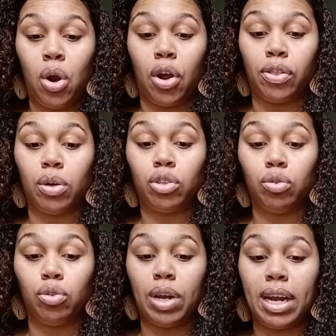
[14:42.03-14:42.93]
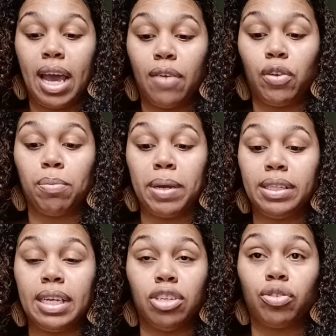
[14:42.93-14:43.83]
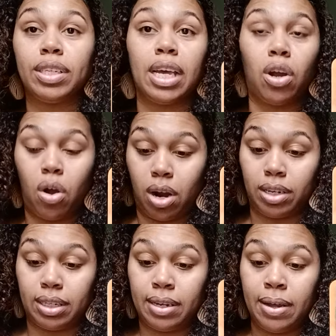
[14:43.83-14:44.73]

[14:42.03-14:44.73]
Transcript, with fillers: or those who do not have your best interests at heart.